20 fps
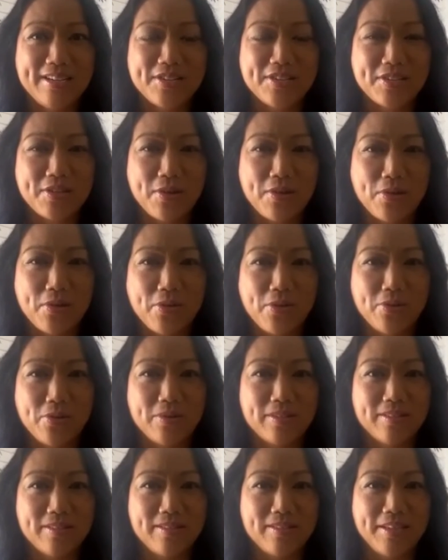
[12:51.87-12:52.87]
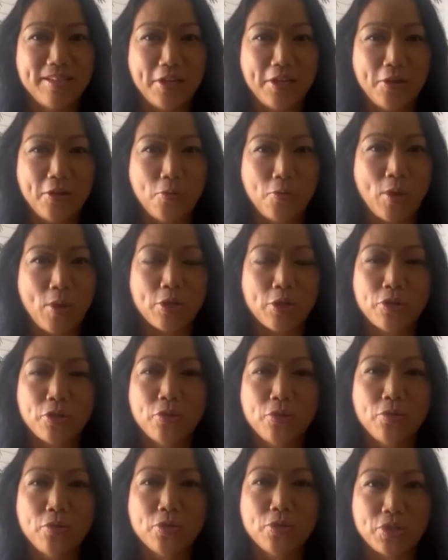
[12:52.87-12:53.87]
So, you know, what
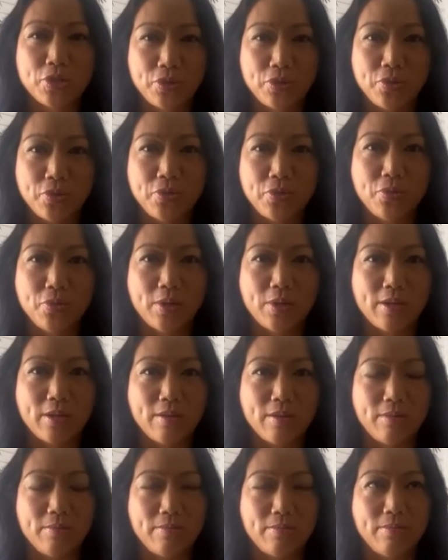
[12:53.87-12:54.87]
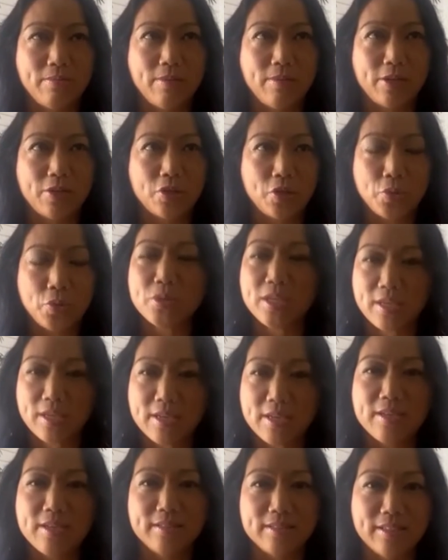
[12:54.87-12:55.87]
you do, what you
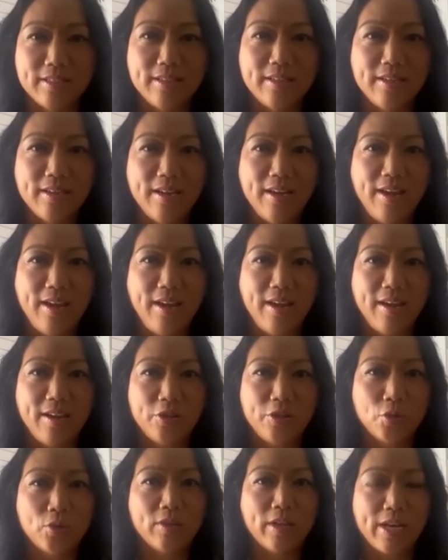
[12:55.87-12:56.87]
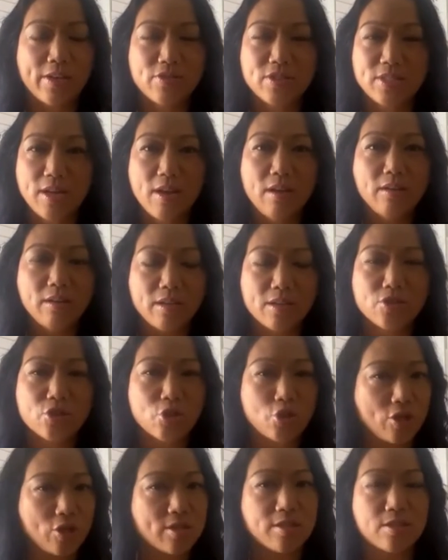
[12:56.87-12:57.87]
eat, and your lifestyle is
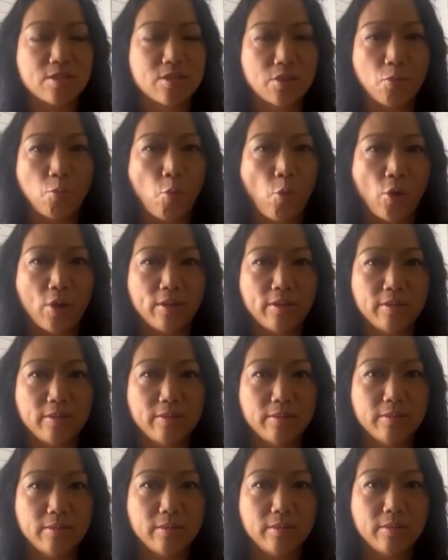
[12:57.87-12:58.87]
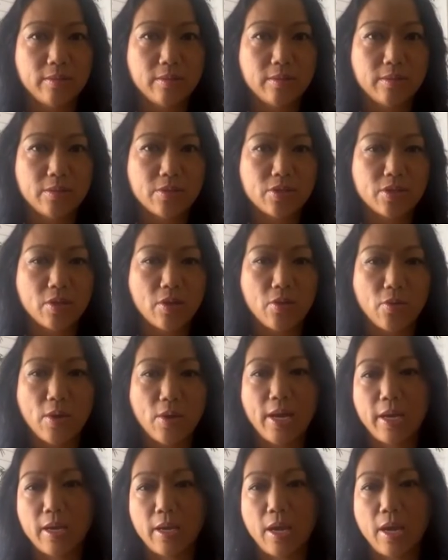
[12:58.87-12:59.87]
just as important. So
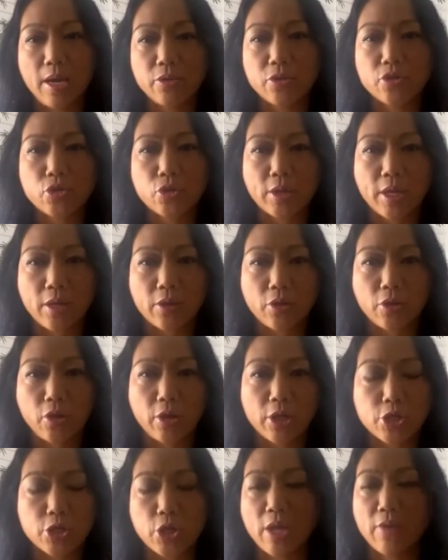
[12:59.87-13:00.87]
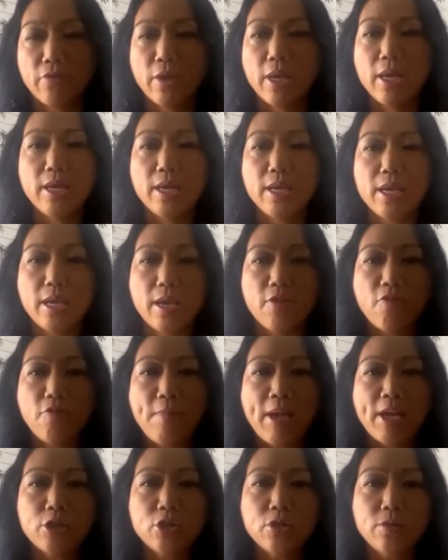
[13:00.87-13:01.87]
I usually encourage, if
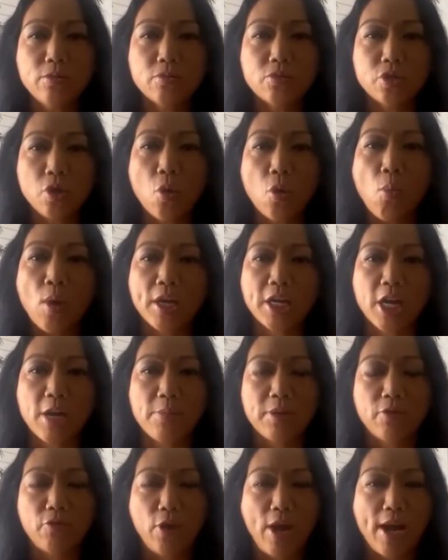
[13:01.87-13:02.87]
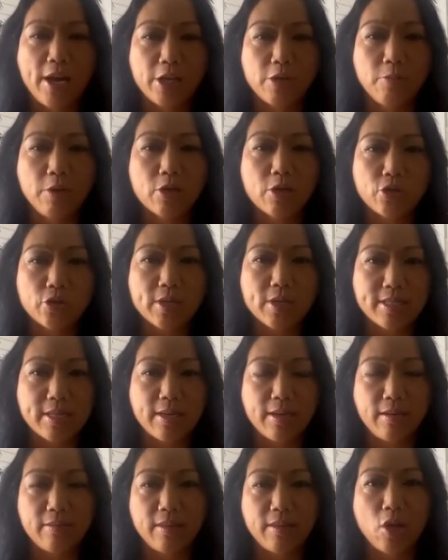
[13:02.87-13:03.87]
men don't want to come in for acupuncture, because I
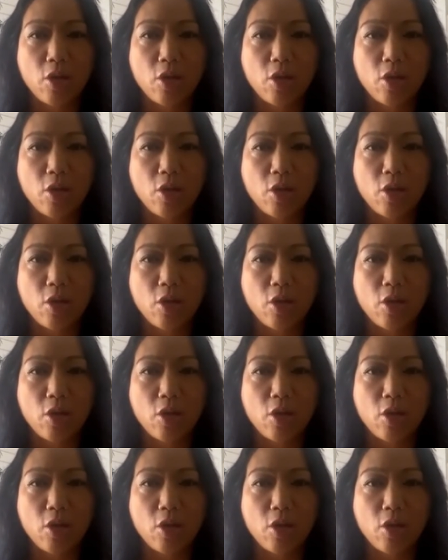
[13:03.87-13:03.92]
get